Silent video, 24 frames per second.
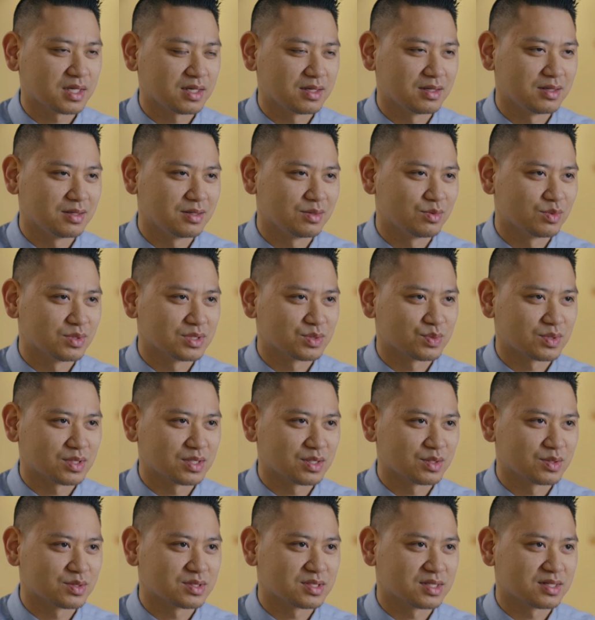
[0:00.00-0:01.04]
It was one
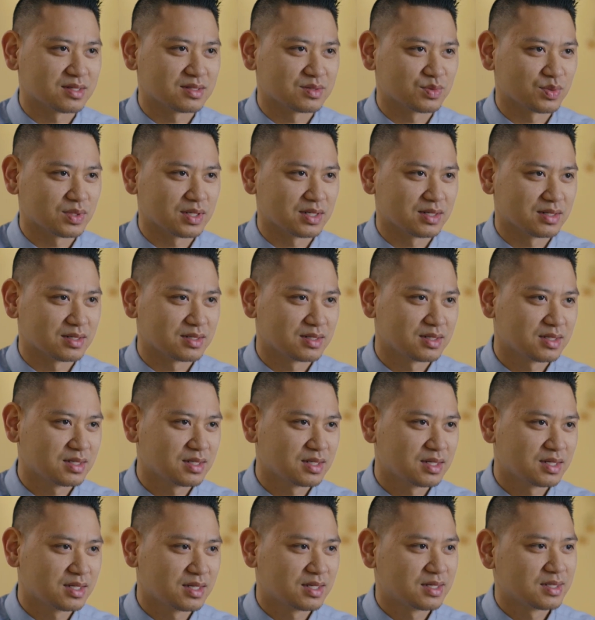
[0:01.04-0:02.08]
of those things where
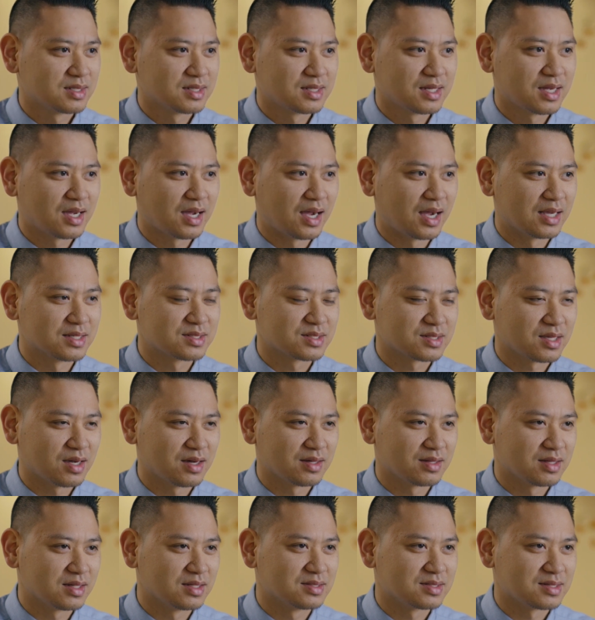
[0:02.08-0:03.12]
I
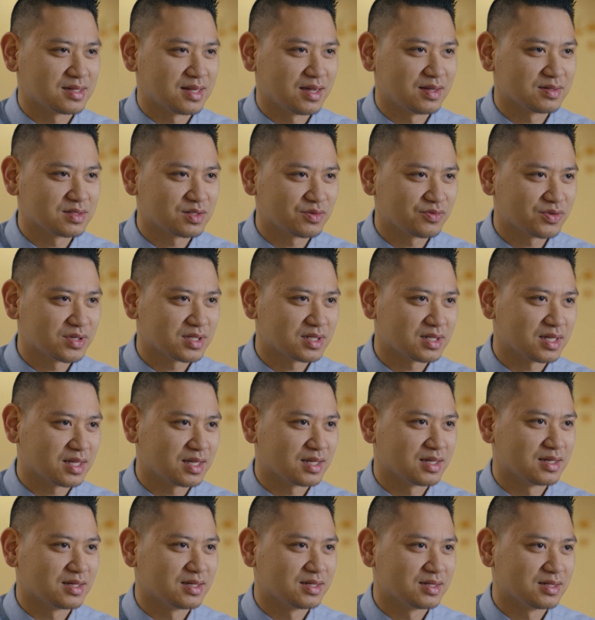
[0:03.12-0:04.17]
saw the ins and outs of it,
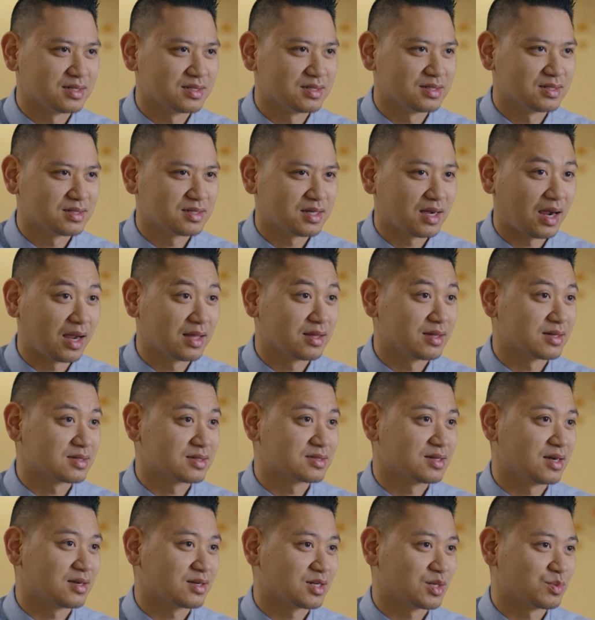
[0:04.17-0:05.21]
and I like
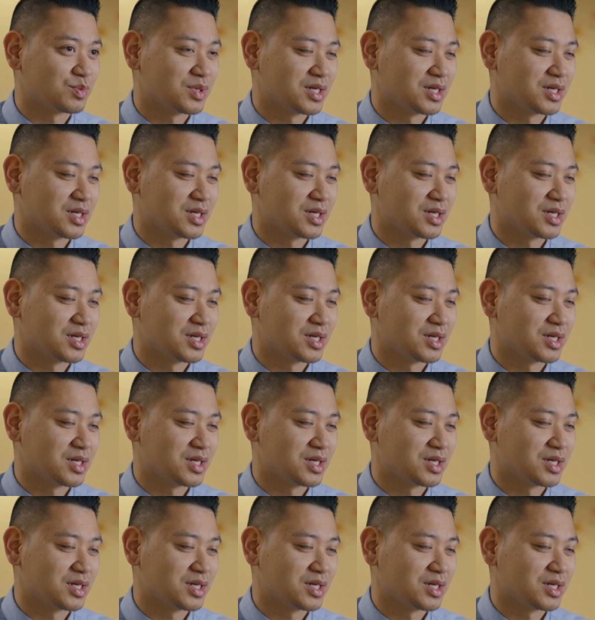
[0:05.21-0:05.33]
talking to